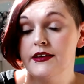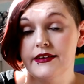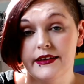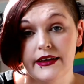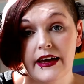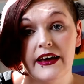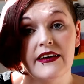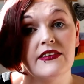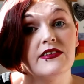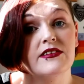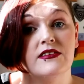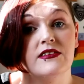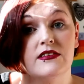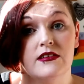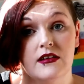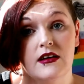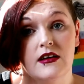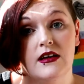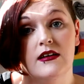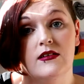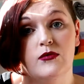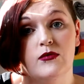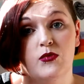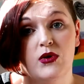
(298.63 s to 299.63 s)
yes,
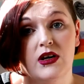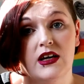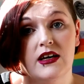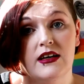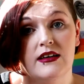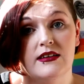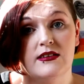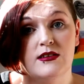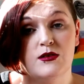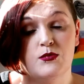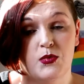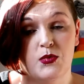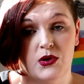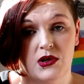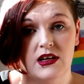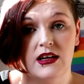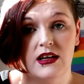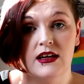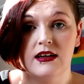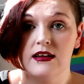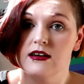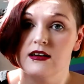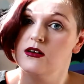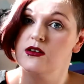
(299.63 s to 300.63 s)
he, he is, but
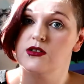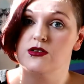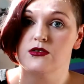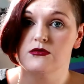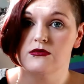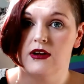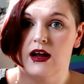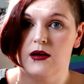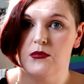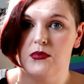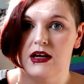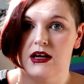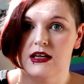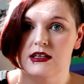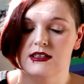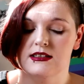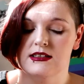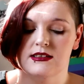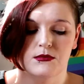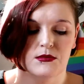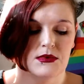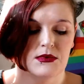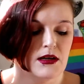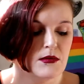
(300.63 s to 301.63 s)
he can also write
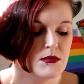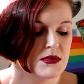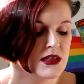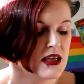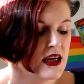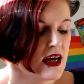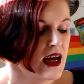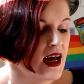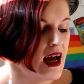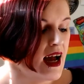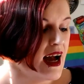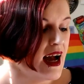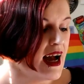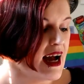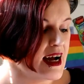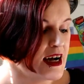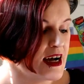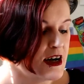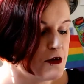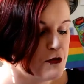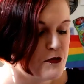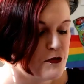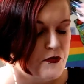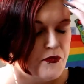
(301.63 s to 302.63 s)
badly sometimes.
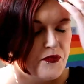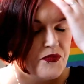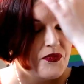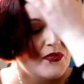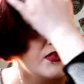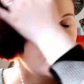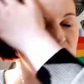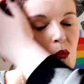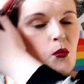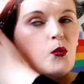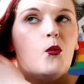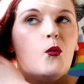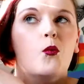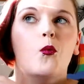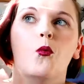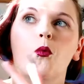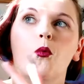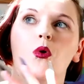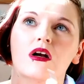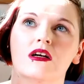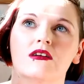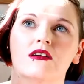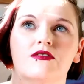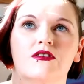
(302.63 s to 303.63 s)
Um,
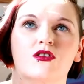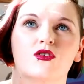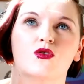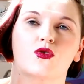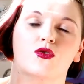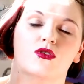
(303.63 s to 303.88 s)
one of the